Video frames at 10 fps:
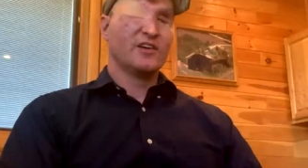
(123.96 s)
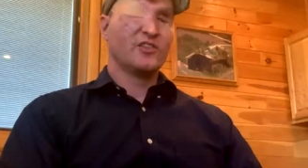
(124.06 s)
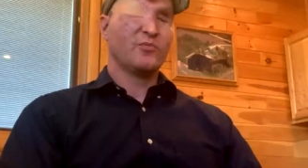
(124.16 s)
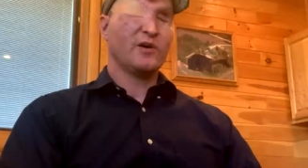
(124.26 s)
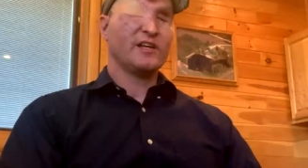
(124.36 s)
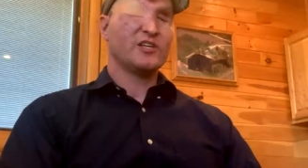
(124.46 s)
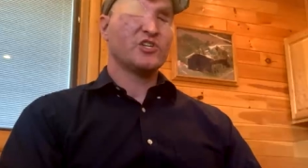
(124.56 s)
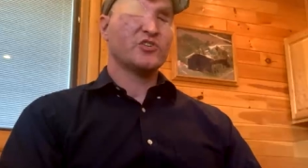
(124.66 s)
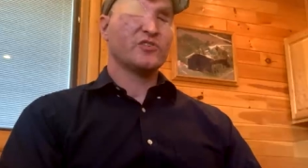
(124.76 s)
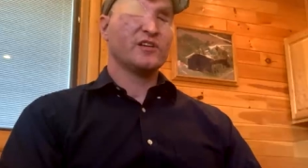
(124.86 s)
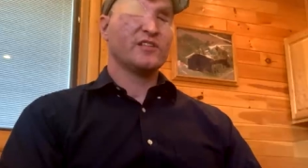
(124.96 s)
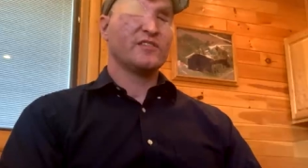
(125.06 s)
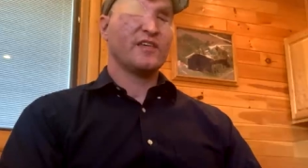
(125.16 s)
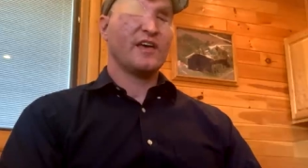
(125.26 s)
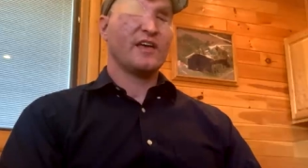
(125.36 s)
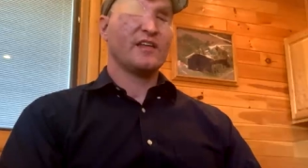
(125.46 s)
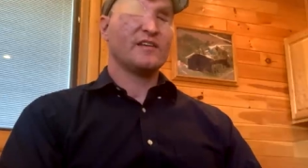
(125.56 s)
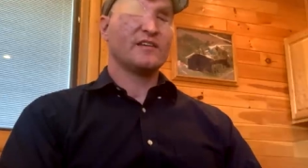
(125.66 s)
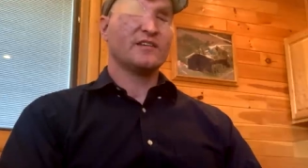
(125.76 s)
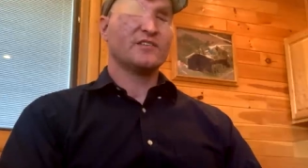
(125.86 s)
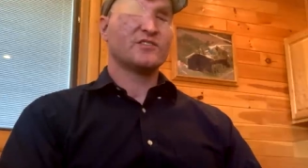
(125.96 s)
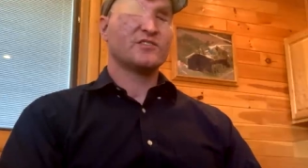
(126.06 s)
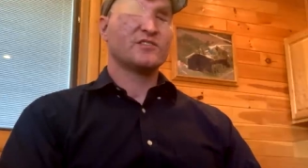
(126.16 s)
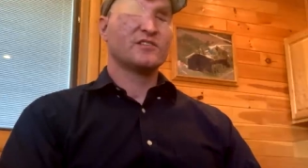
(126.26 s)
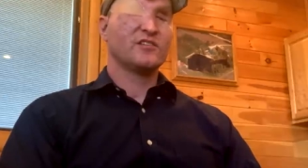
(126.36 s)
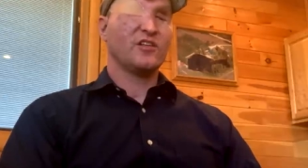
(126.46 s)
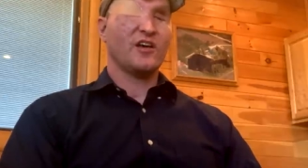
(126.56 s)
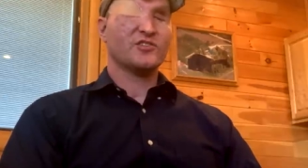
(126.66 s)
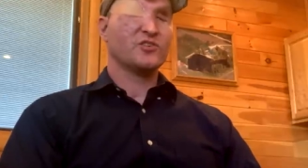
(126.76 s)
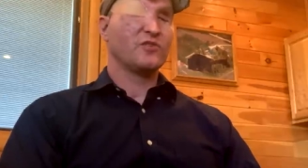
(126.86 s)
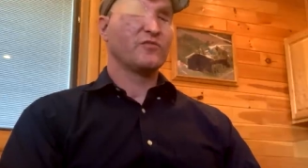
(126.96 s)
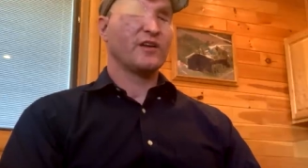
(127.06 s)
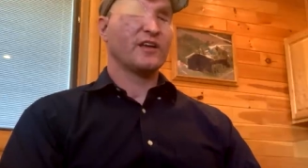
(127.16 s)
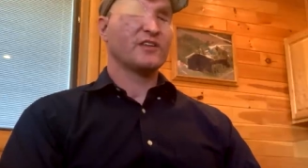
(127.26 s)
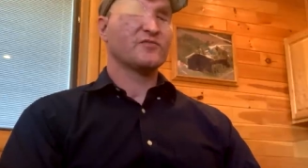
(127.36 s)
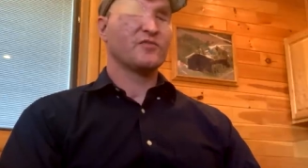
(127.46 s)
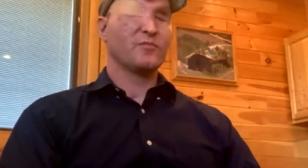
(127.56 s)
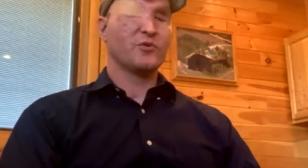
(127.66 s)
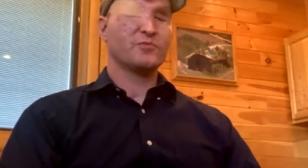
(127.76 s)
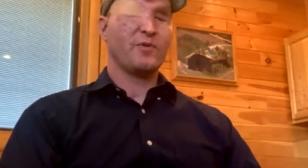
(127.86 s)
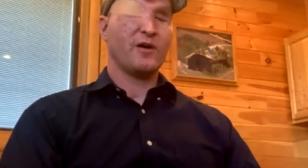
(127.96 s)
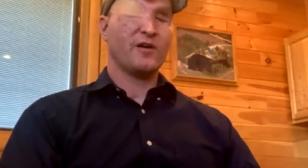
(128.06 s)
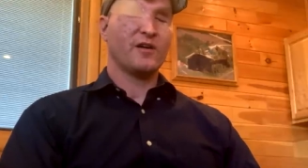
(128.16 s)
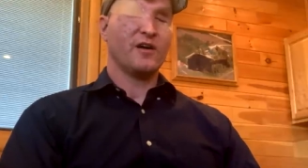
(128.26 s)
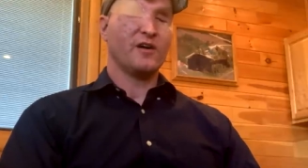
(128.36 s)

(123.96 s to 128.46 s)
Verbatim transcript: the one injury that is glossed over, I guess, for the most part,